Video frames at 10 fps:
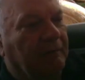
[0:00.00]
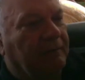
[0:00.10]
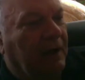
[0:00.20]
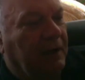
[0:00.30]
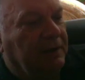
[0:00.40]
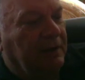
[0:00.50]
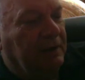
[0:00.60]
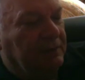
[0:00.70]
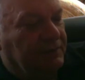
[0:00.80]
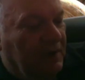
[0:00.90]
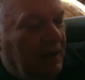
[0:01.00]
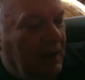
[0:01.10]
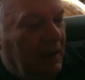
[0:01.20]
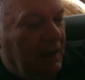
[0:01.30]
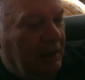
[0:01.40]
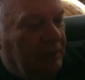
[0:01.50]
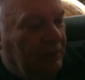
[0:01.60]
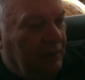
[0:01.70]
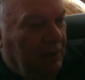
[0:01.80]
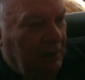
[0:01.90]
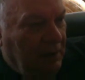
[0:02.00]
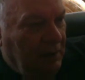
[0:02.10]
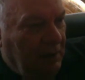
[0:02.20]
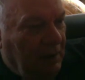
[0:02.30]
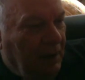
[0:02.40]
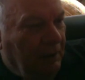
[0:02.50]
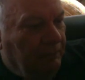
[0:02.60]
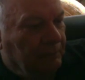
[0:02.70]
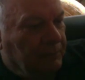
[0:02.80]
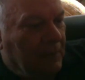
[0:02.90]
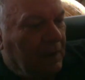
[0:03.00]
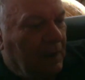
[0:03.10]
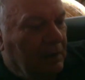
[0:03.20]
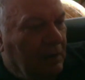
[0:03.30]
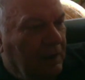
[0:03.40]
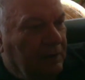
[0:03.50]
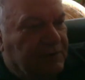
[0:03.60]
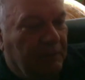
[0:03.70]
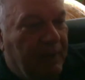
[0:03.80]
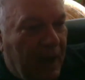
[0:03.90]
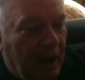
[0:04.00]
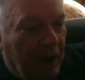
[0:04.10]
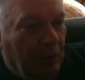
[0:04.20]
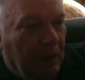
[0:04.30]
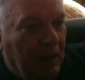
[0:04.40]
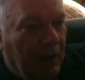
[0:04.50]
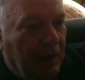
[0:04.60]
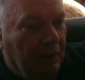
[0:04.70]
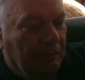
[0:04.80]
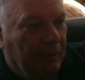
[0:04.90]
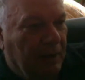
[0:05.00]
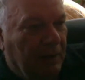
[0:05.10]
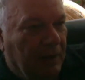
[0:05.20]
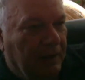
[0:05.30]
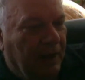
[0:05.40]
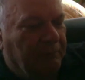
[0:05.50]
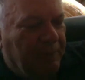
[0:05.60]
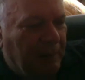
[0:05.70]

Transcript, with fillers: of the ideas and um, somehow um, I, I,